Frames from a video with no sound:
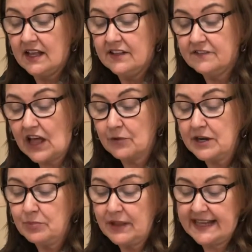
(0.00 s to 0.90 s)

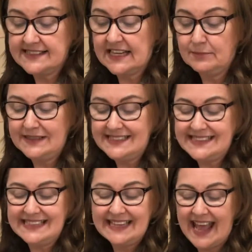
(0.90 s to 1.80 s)
Flowering plants can be
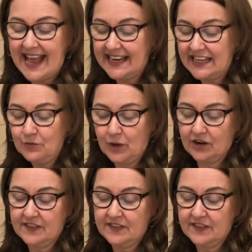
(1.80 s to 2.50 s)
seen anywhere